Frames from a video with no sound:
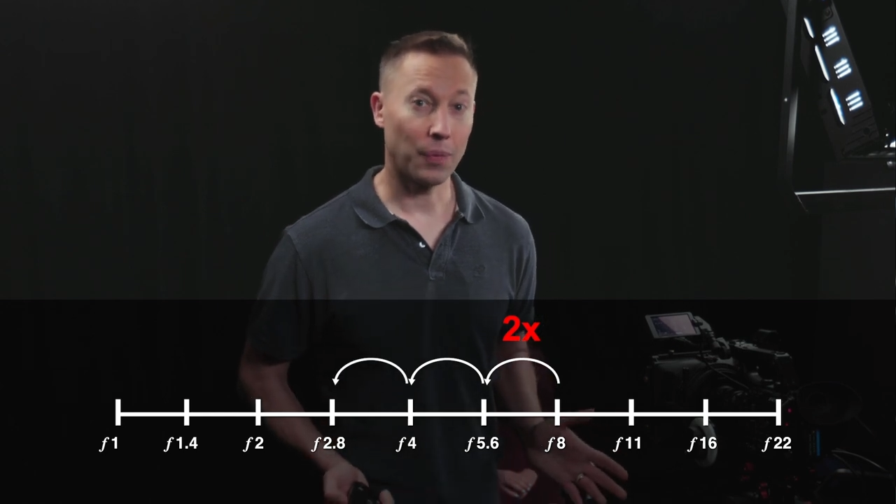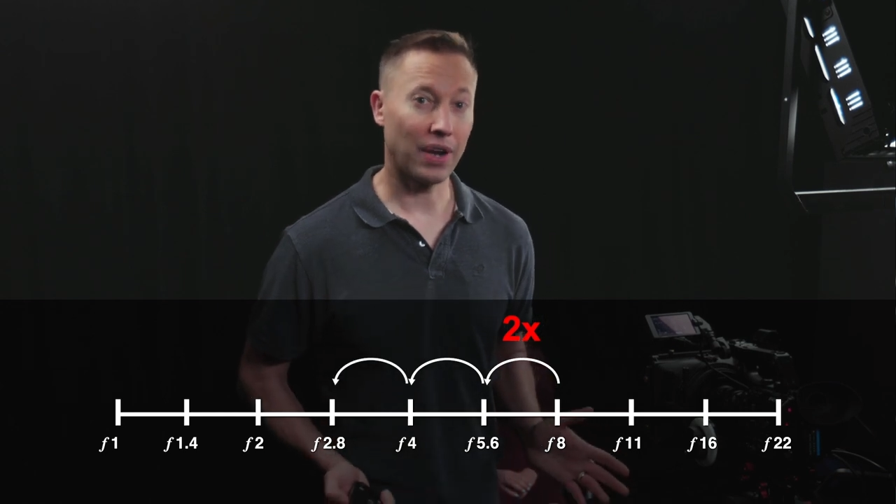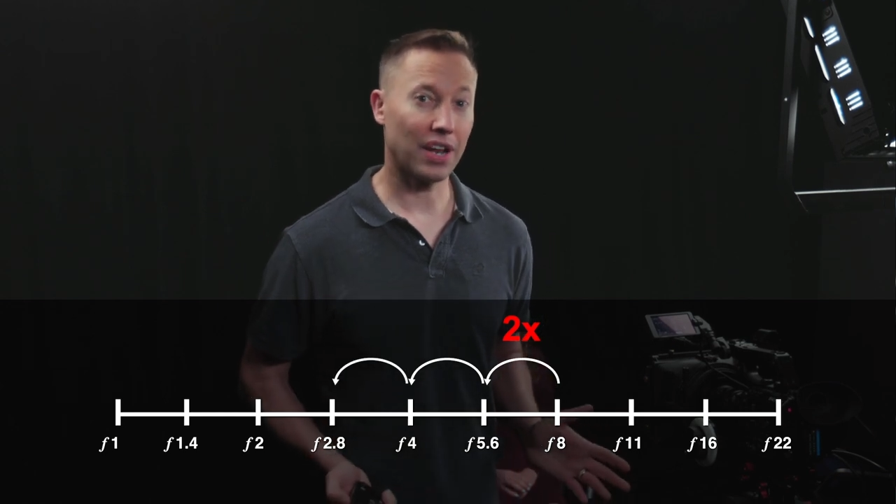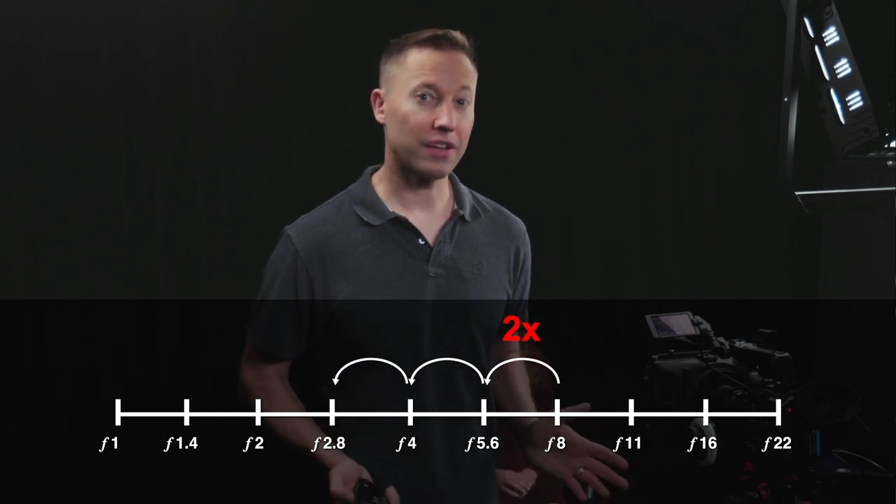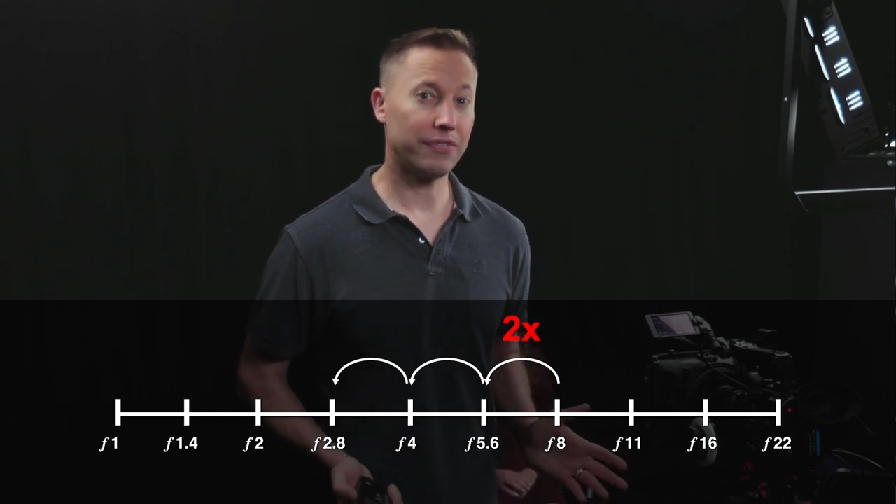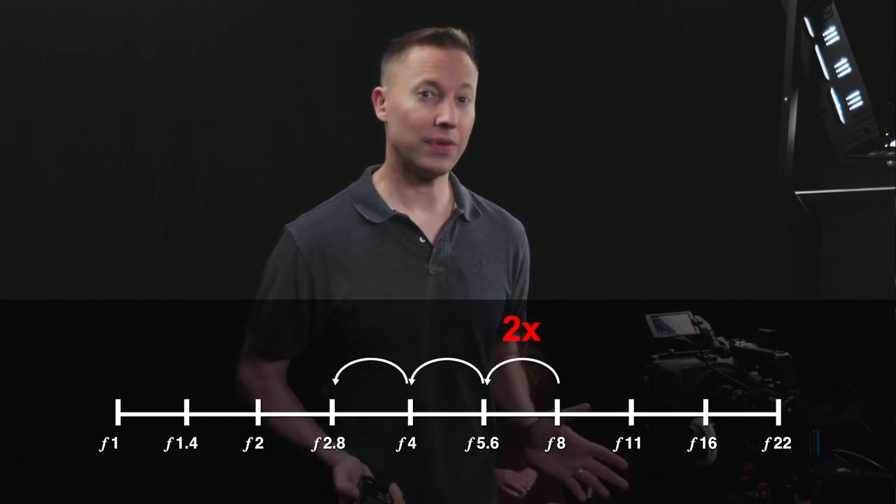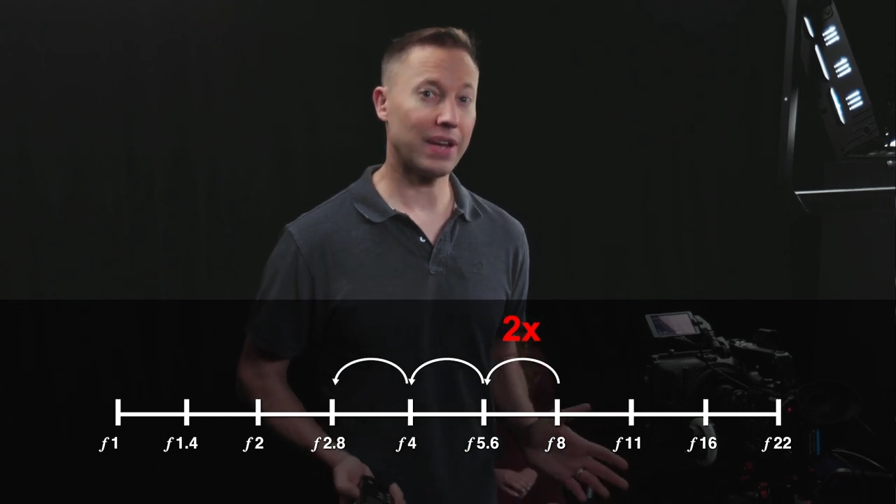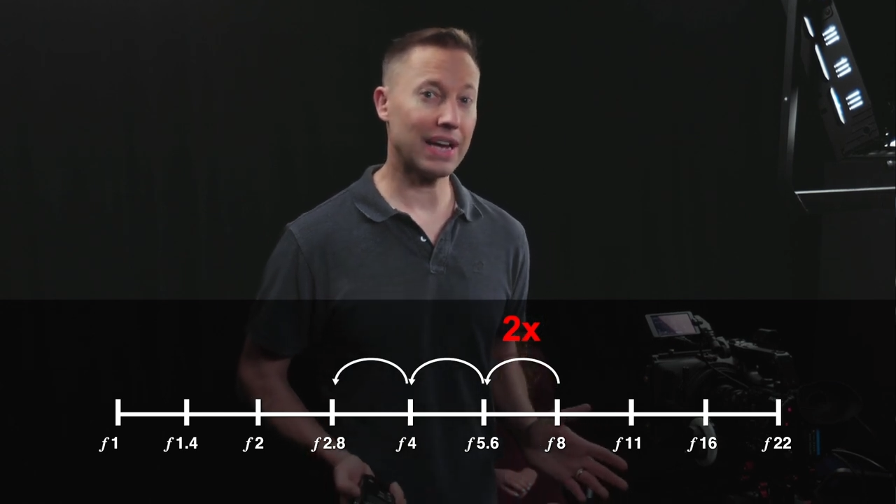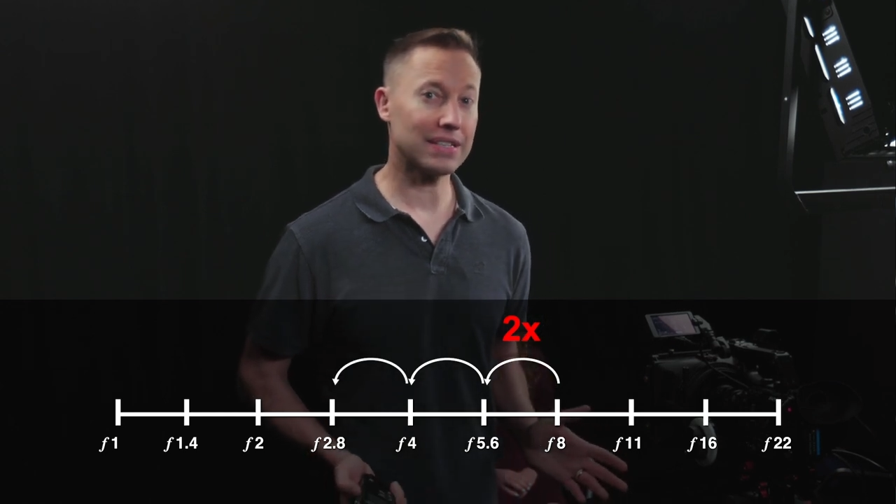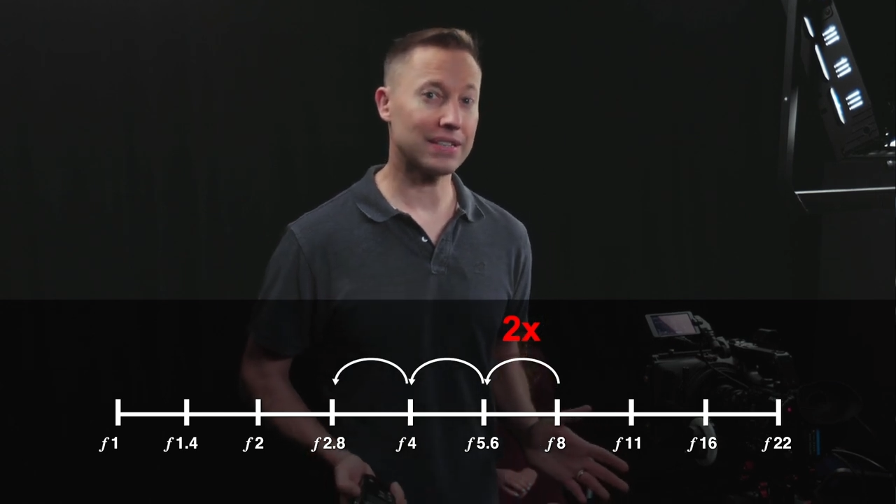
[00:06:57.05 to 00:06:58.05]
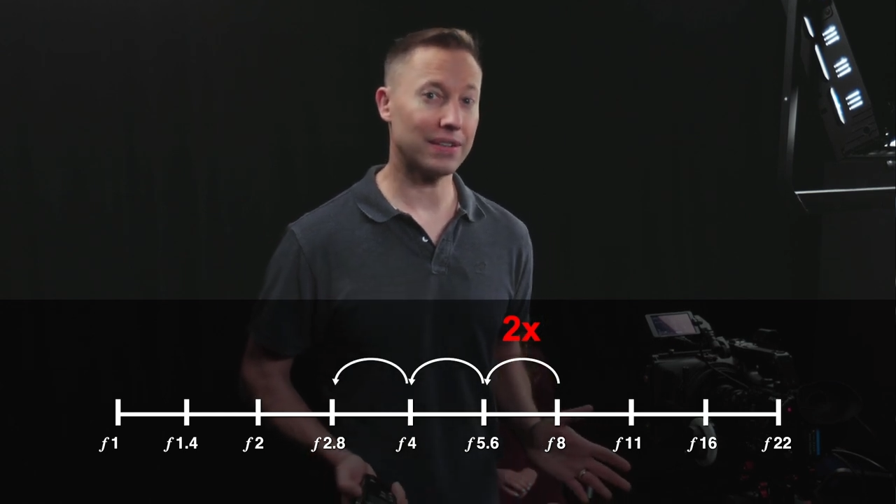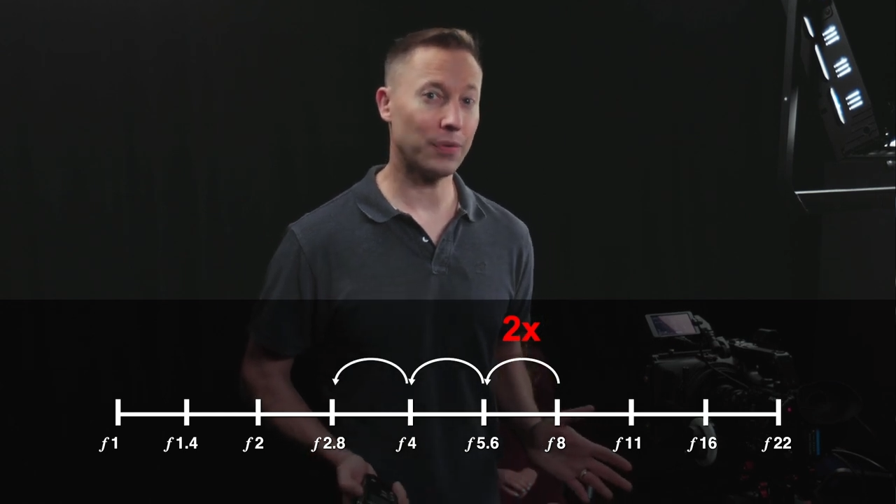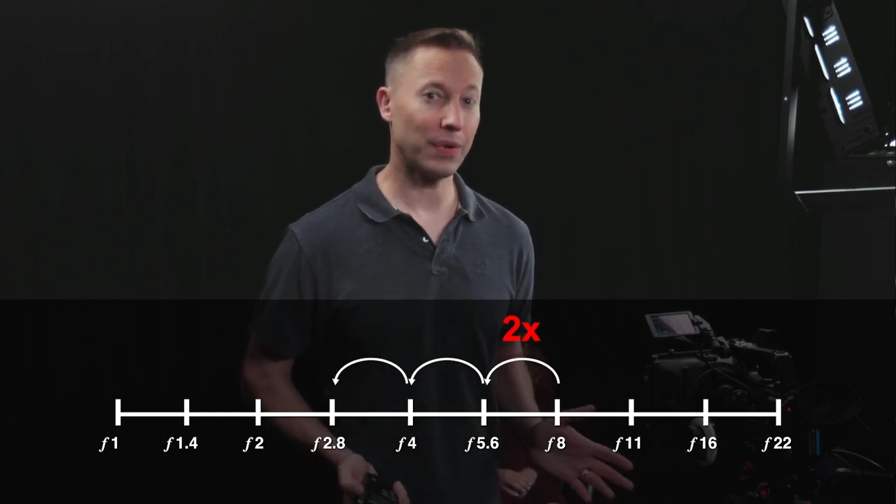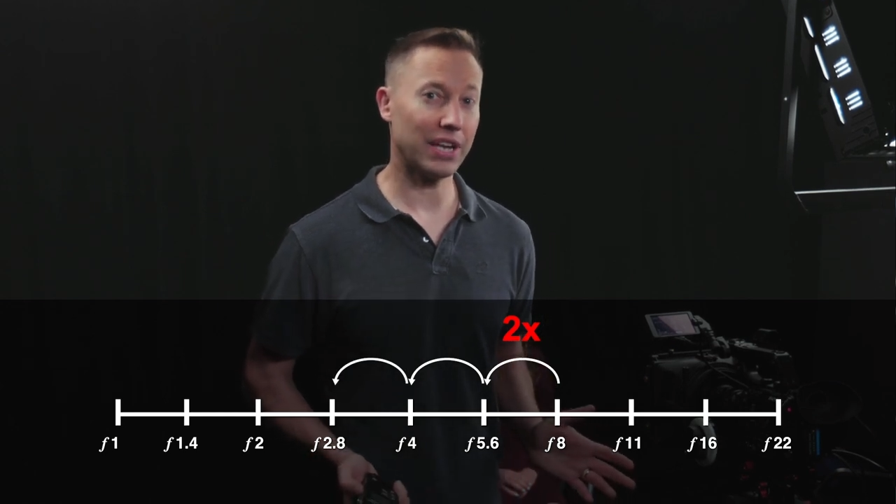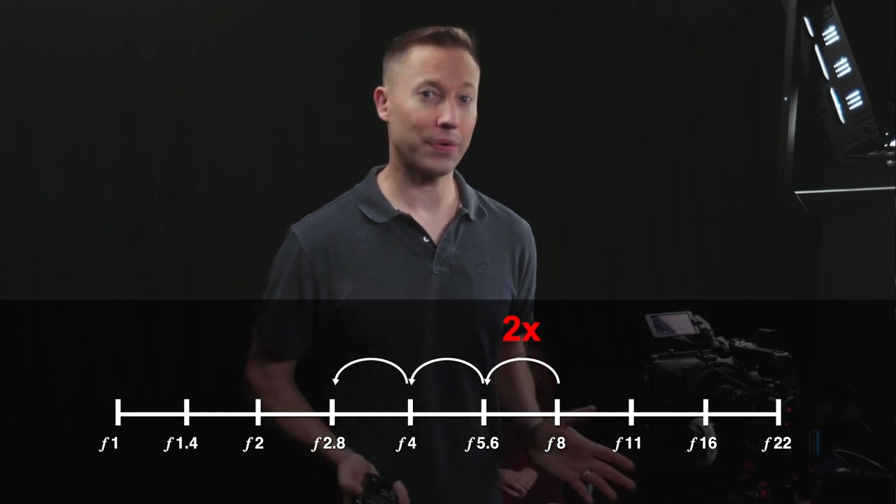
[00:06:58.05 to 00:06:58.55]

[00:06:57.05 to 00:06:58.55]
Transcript: Well, if you guessed we